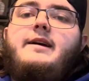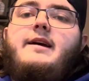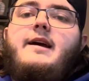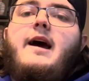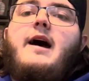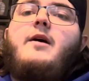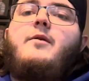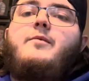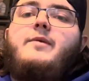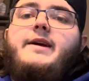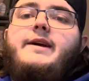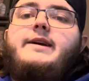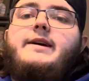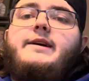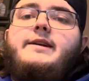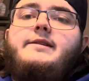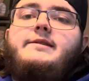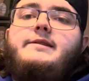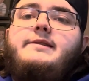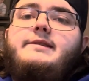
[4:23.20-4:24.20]
how we
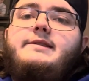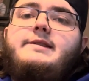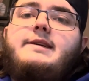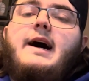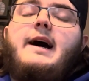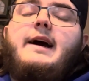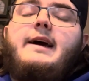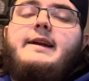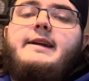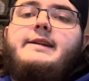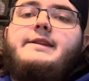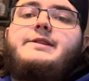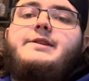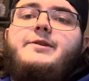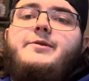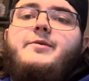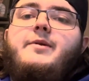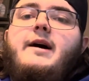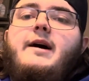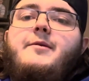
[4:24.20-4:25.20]
could tie it
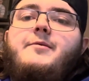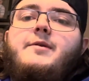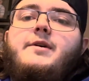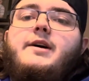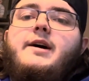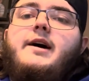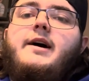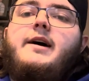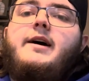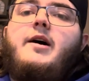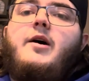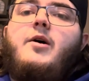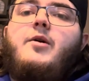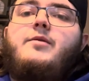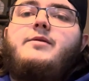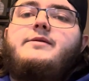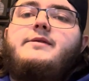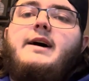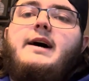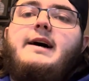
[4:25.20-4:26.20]
into our uh,
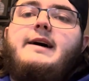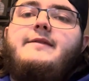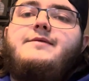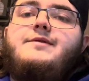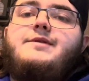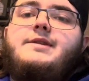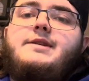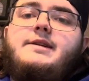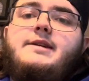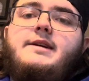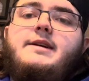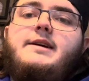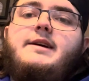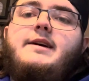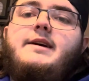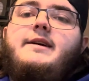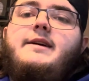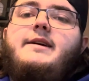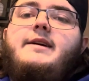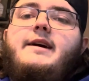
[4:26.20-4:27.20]
own lives
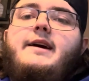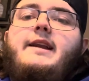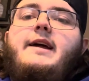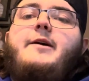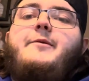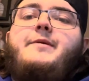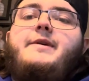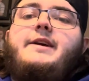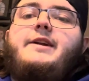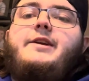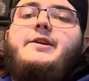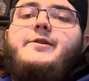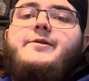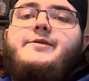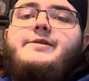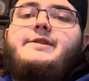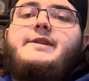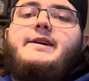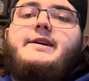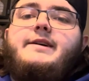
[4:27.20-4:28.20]
and how we could
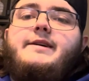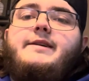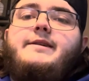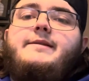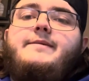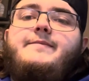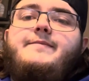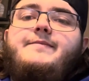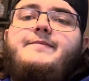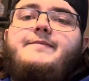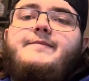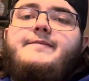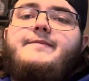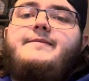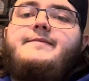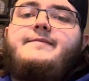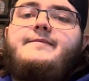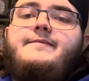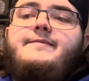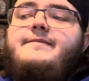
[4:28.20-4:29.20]
use the
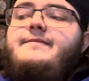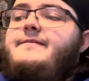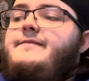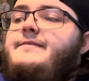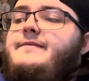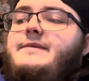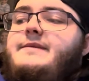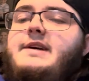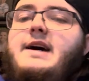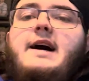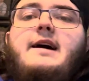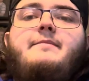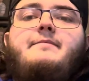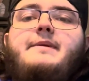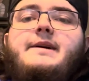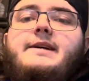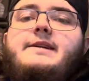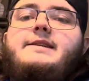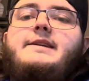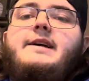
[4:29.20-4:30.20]

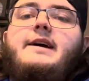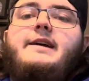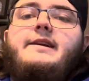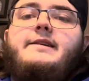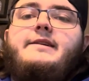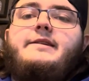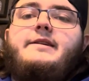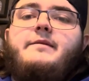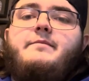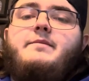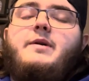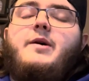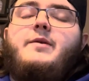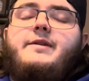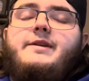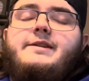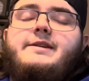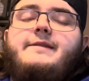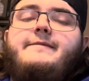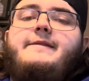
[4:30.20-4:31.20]
topics and
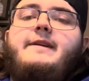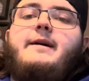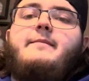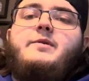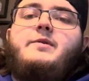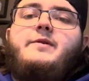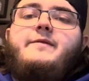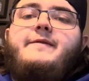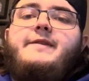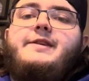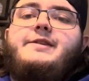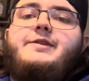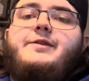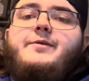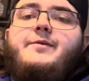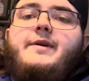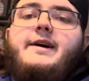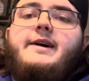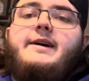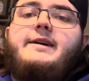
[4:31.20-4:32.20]
components of that movie
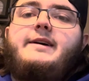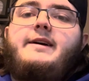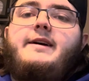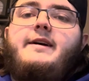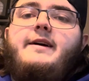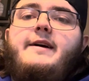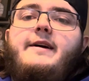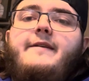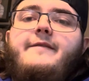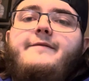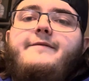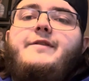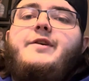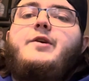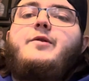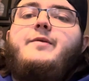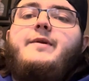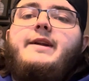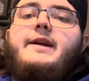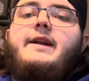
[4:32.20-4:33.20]
to uh,
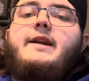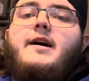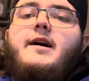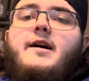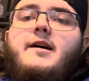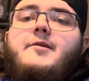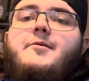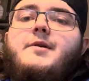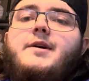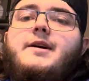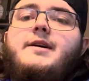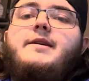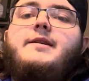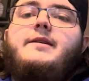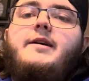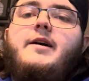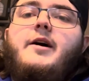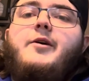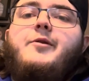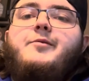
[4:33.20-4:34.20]
view it in our
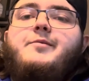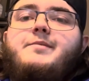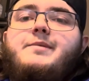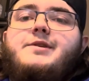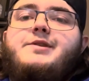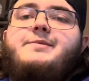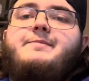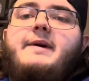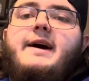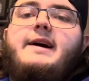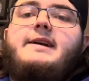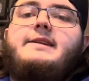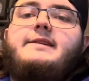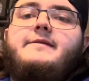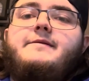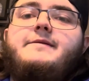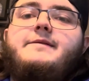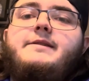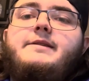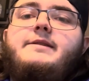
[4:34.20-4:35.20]
own
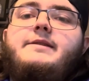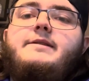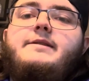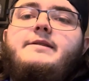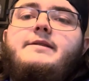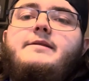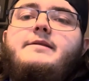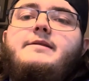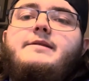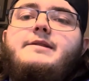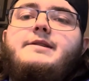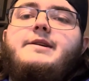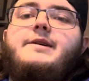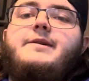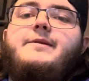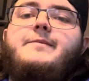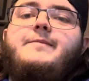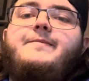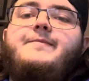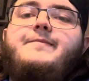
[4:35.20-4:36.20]
perspective.
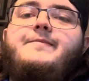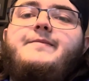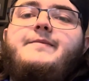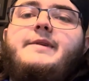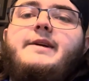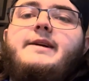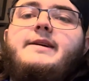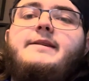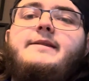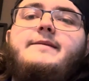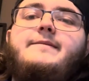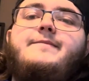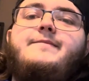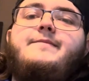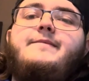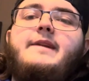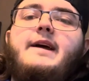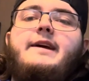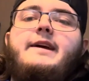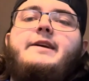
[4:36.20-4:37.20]
So, yeah,
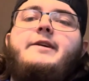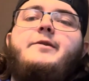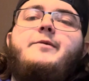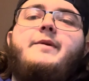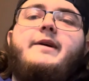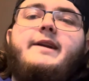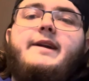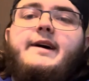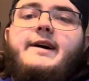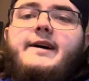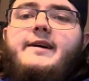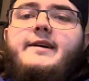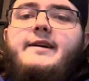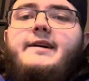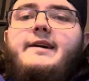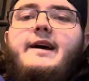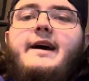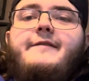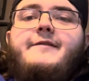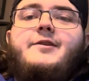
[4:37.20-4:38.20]
thank you and uh,
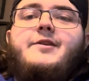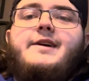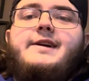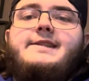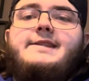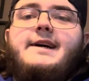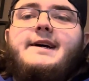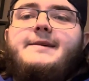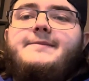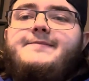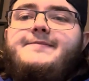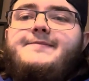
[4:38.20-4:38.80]
have a great day.